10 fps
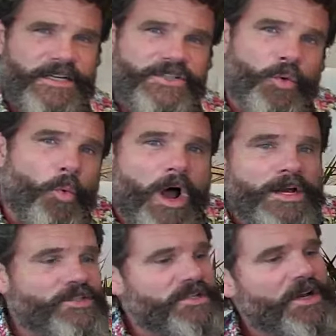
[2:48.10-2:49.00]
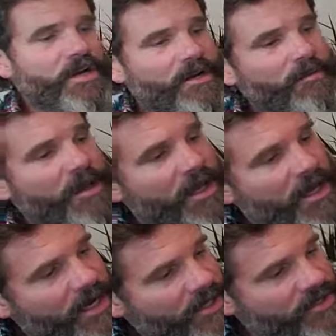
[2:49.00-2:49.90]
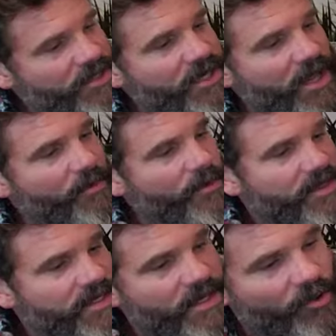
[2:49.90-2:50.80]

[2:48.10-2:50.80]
because the wash is on them. Here's another one that's got a